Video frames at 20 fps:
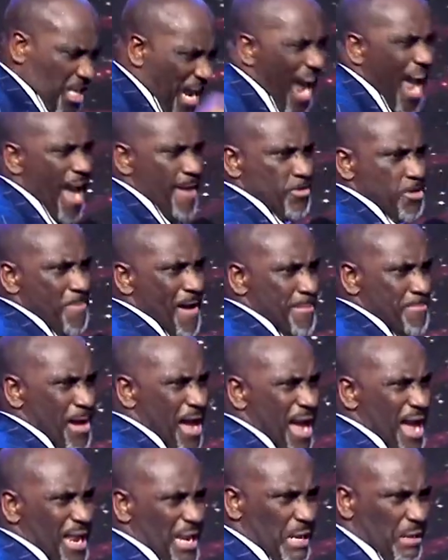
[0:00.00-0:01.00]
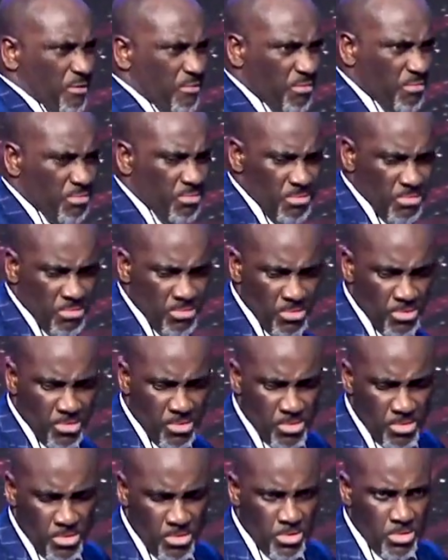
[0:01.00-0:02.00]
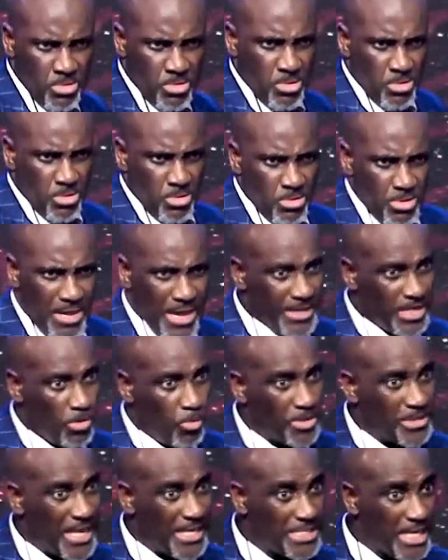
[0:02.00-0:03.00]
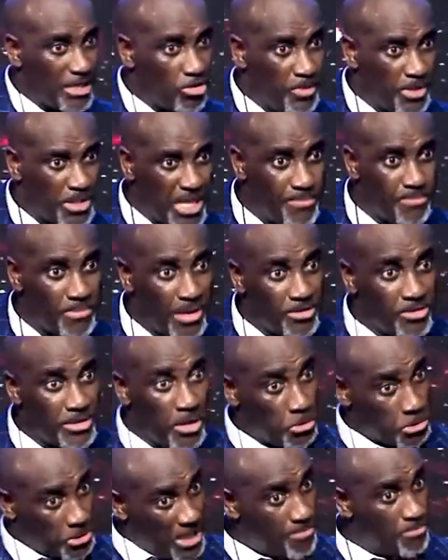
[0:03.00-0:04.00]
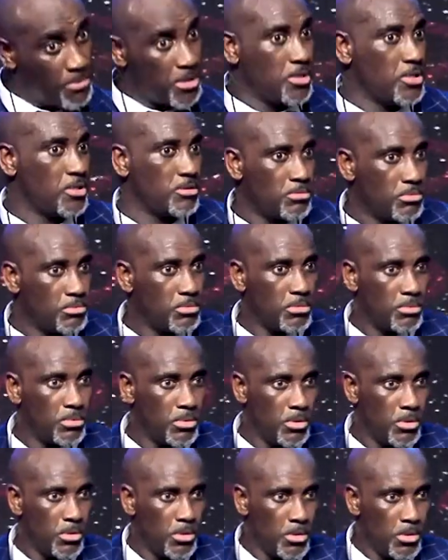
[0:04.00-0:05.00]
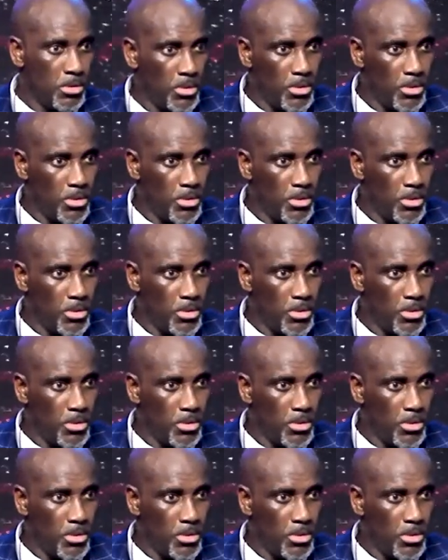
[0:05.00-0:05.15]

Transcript: They've lost, they've died, let's try again. Those people, until they tame.